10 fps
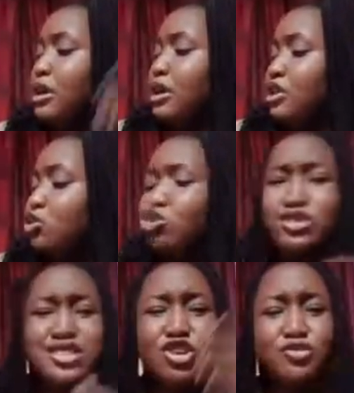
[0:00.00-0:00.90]
You
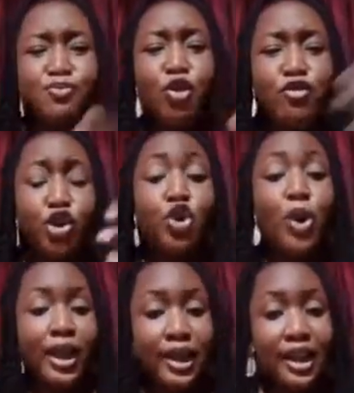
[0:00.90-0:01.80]
just go for
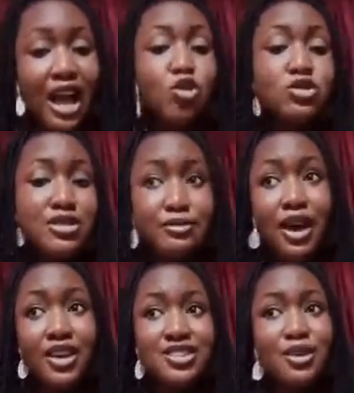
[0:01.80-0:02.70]
Q&A. I'll go to the
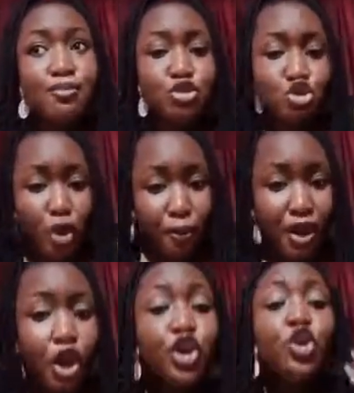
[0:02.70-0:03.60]
market, a bookshop,
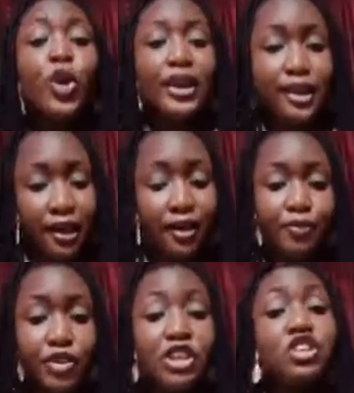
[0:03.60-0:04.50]
Q&A,
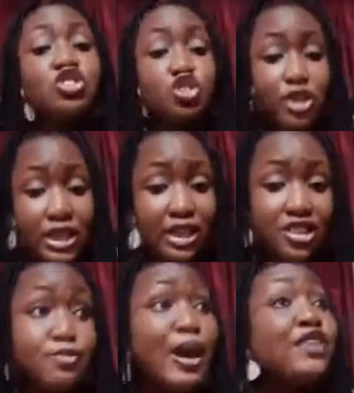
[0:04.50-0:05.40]
literature in English.
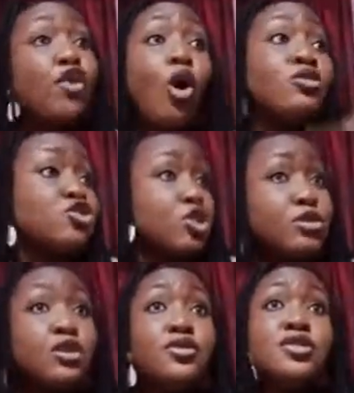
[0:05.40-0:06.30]
Buy it for all the
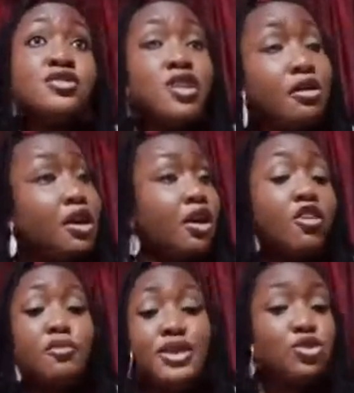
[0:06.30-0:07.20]
subjects, even the CRUK
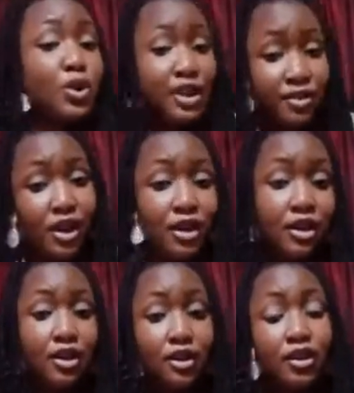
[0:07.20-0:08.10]
government or whatever.
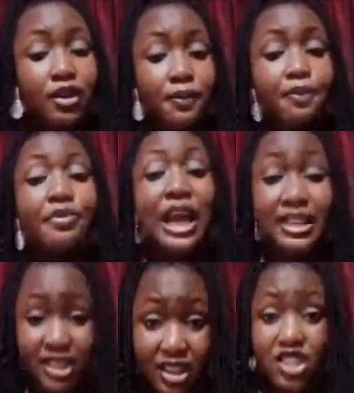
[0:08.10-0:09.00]
And
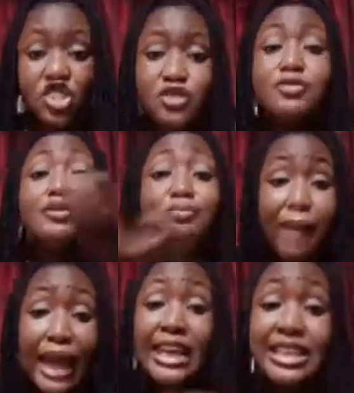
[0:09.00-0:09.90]
English.
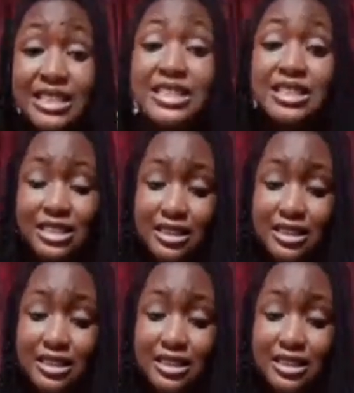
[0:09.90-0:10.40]
Buy it.